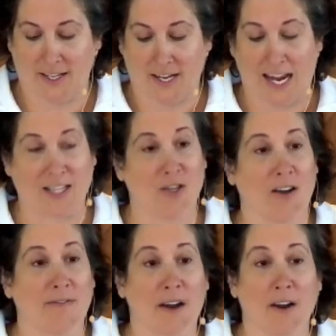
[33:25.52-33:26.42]
It's
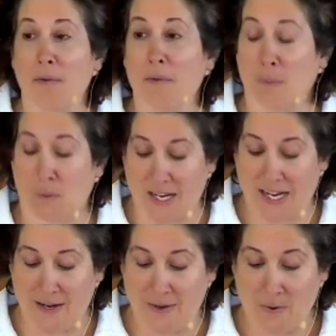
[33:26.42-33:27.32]
not fair I was born
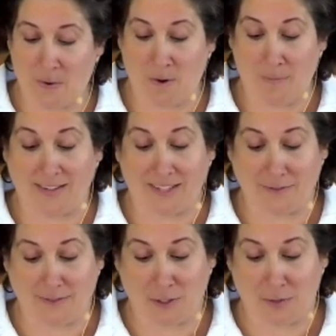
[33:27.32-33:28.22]
here or my
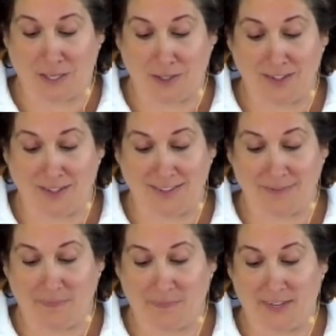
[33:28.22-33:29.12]
life situations.
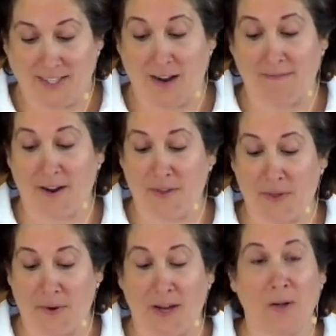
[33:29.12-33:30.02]
It's not fair that
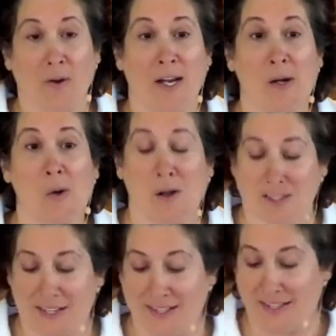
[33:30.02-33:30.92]
there are
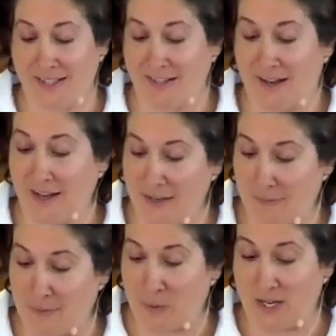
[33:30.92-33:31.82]
inequalities inside
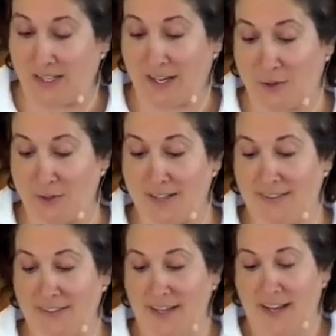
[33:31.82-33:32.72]
and between
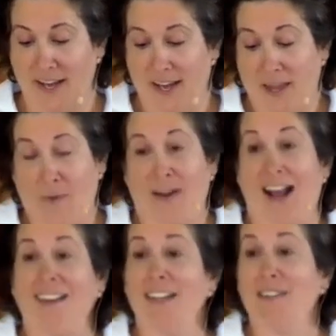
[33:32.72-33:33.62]
countries. The
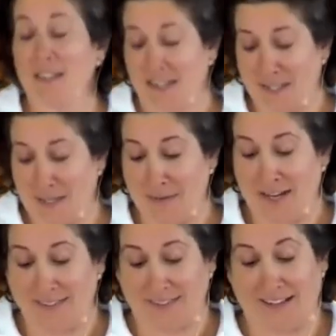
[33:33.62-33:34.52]
reality of the system
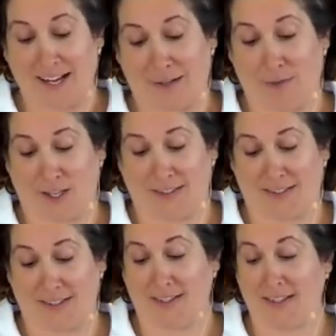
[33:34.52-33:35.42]
is a lack of
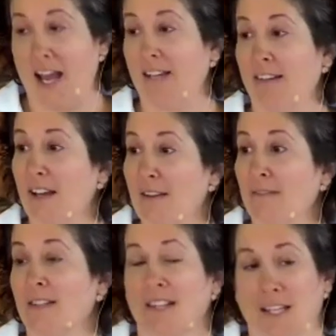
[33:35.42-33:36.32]
justice, and none of
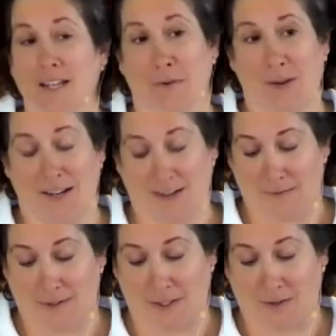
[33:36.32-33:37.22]
us can give away
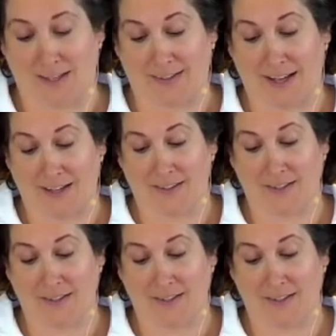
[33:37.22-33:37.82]
enough to correct that.